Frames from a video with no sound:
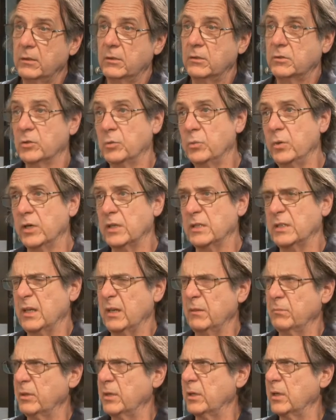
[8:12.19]
So we are
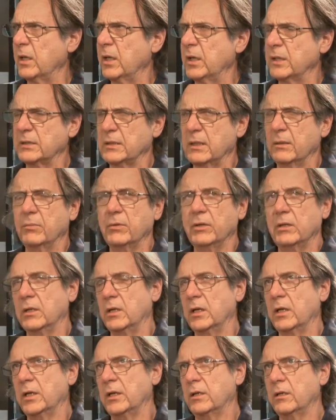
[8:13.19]
sampling something
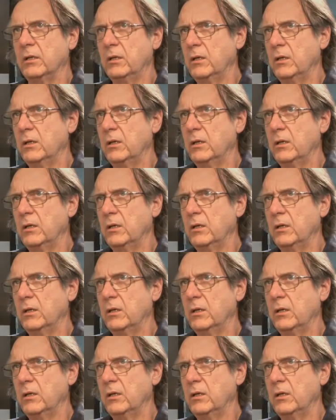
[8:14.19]
like